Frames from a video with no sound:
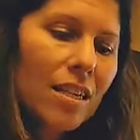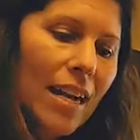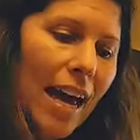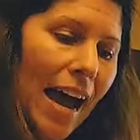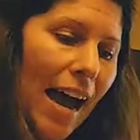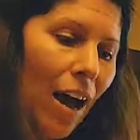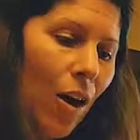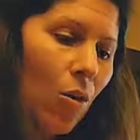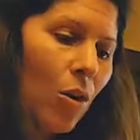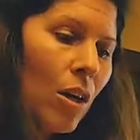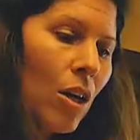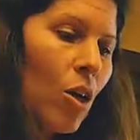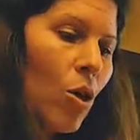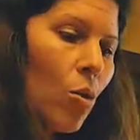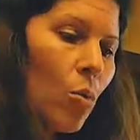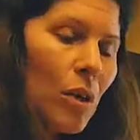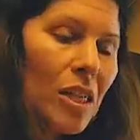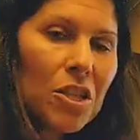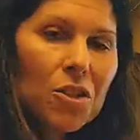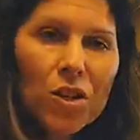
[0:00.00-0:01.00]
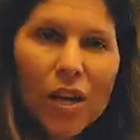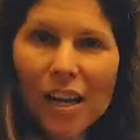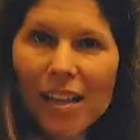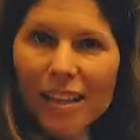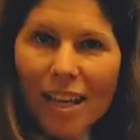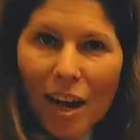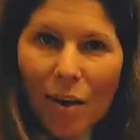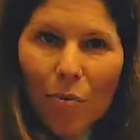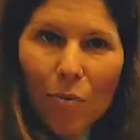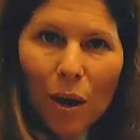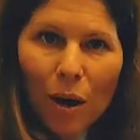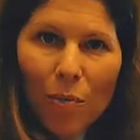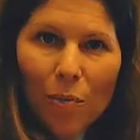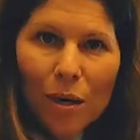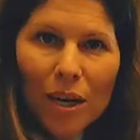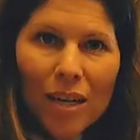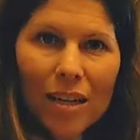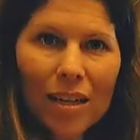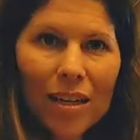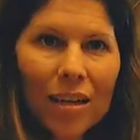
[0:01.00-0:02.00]
Now, we tried that one
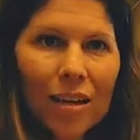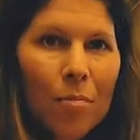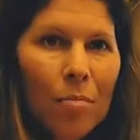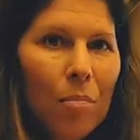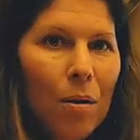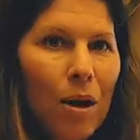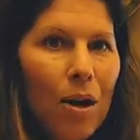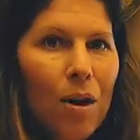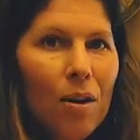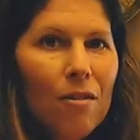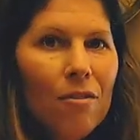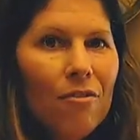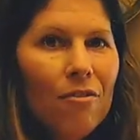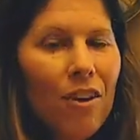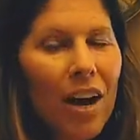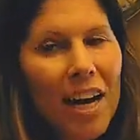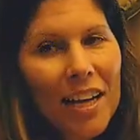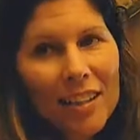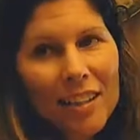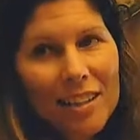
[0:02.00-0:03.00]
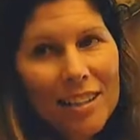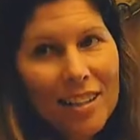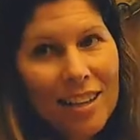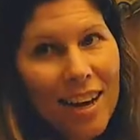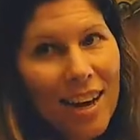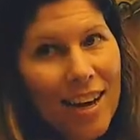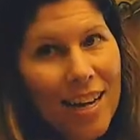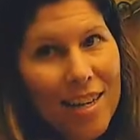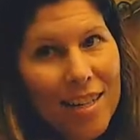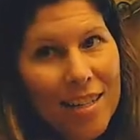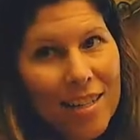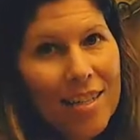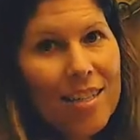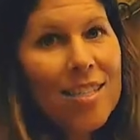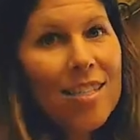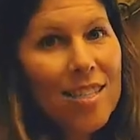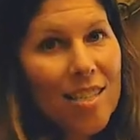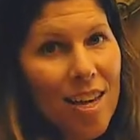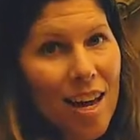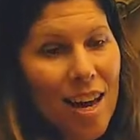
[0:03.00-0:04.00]
week but Violet and I
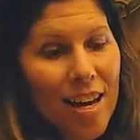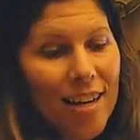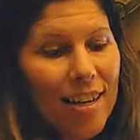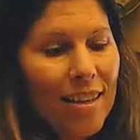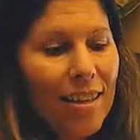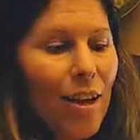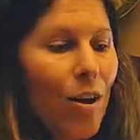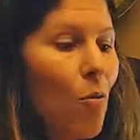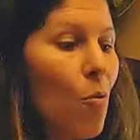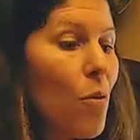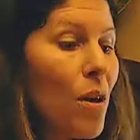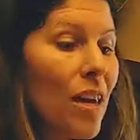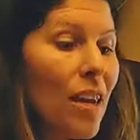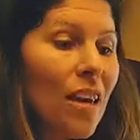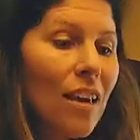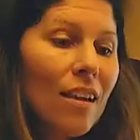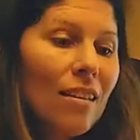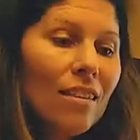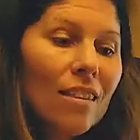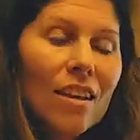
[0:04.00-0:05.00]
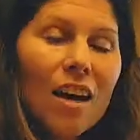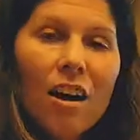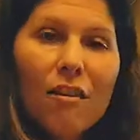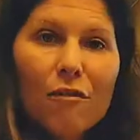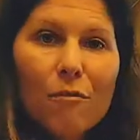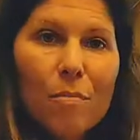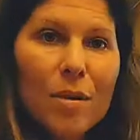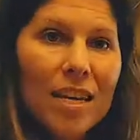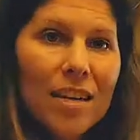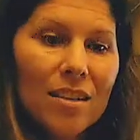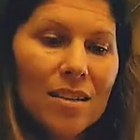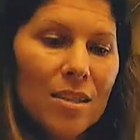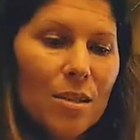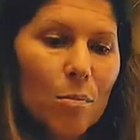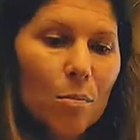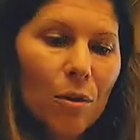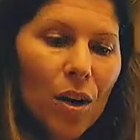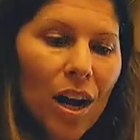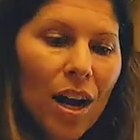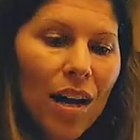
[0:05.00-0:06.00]
decided that we love being
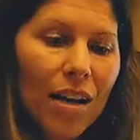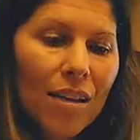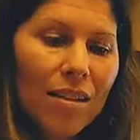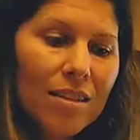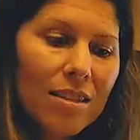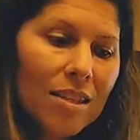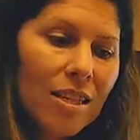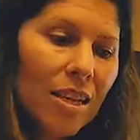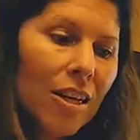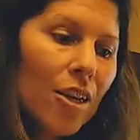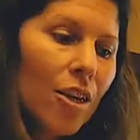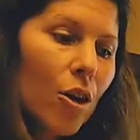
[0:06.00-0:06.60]
surprised.